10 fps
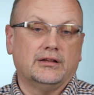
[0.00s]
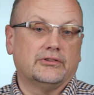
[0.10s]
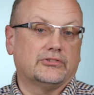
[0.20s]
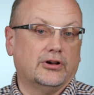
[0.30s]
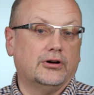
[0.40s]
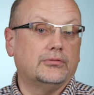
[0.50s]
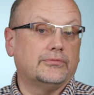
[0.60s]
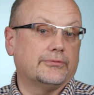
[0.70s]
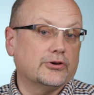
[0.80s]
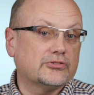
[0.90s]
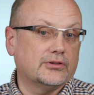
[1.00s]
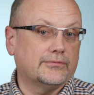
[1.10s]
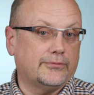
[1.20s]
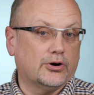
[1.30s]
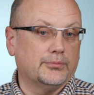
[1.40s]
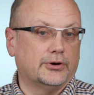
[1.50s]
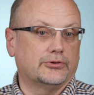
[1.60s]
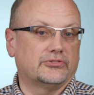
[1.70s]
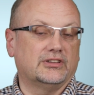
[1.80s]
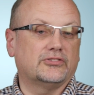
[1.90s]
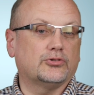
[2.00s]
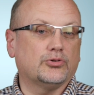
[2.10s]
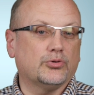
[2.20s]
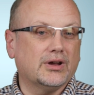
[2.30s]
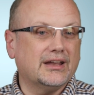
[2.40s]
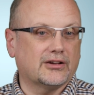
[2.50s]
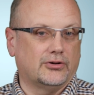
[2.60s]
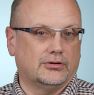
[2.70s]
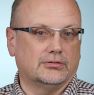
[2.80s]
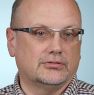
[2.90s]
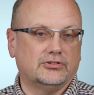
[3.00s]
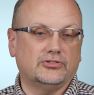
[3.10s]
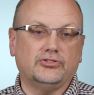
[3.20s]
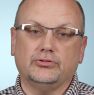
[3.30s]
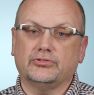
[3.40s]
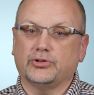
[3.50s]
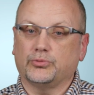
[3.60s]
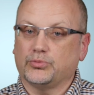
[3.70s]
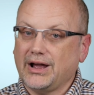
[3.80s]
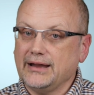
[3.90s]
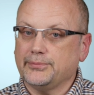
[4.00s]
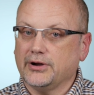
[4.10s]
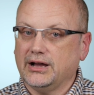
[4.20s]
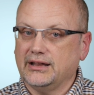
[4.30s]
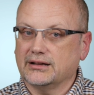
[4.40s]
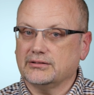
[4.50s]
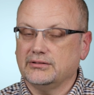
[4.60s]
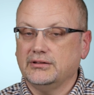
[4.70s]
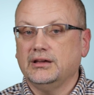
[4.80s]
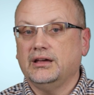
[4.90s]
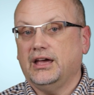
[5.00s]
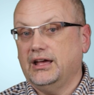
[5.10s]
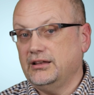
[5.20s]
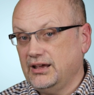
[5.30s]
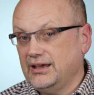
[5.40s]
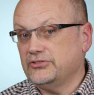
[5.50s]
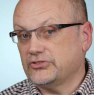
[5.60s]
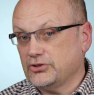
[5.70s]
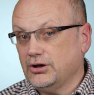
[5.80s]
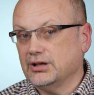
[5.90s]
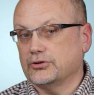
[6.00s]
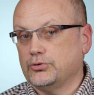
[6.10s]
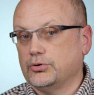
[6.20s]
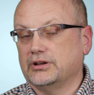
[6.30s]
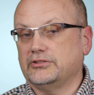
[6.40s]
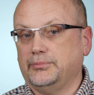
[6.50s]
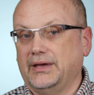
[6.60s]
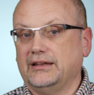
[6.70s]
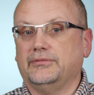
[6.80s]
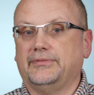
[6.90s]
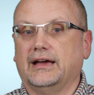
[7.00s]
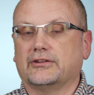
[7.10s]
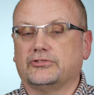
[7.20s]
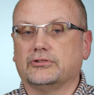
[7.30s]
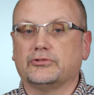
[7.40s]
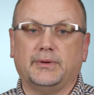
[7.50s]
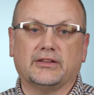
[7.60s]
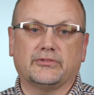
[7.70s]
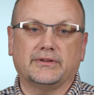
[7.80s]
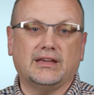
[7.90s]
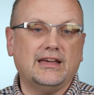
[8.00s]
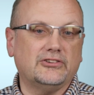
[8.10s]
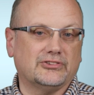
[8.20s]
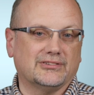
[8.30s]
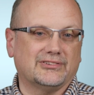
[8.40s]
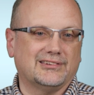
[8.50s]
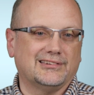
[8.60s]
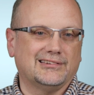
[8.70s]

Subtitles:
So first and foremost, it's critical to choose the right product and install it according to manufacturer specifications.